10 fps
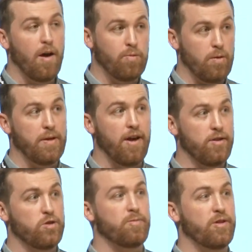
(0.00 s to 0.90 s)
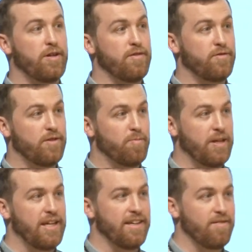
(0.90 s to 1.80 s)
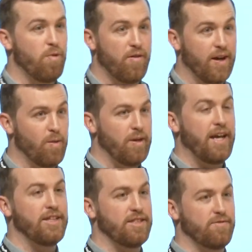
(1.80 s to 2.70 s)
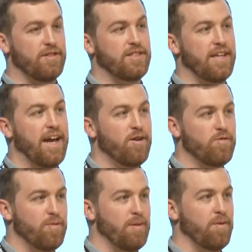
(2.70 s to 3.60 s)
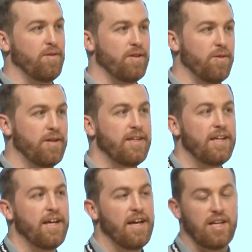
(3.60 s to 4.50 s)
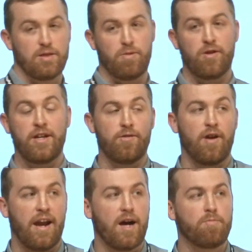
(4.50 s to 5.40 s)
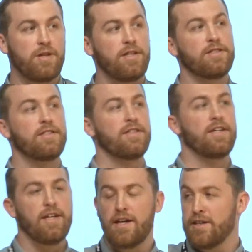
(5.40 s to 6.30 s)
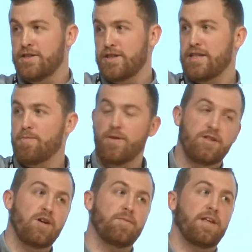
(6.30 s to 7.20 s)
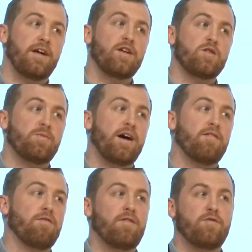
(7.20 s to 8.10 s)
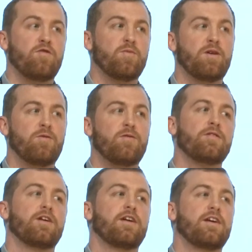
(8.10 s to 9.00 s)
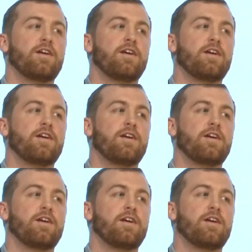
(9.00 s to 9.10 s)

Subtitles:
I'll probably be going to a brewery for a beer. My recommendation for Seattle, for people who are new in, is a brewery called Cloudburst. It's just up on the top of the hill. It's about 3 or 4 minute walk.